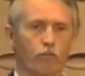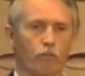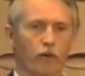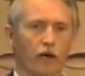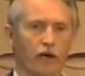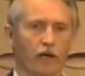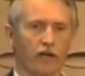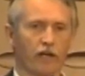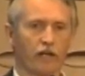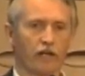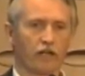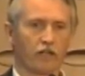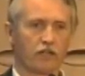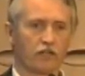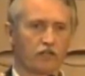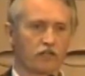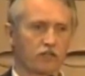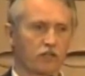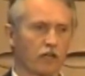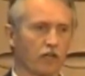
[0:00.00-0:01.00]
by
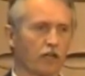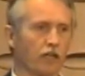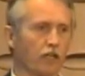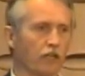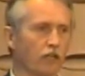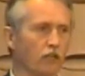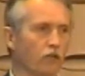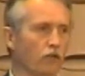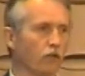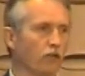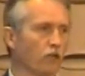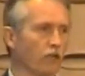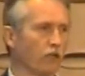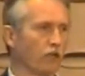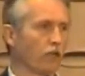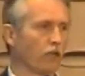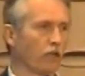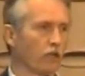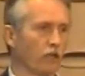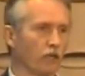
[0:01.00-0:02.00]
selling you
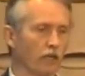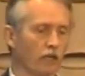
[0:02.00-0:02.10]
the